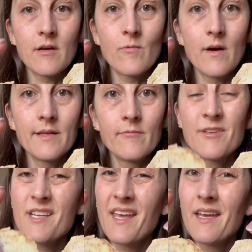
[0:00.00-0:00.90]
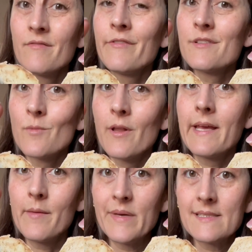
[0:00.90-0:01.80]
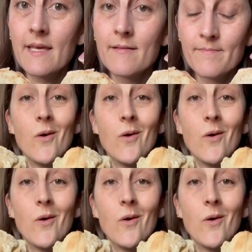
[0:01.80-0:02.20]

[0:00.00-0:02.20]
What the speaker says: one, which again feels more like a biscuit.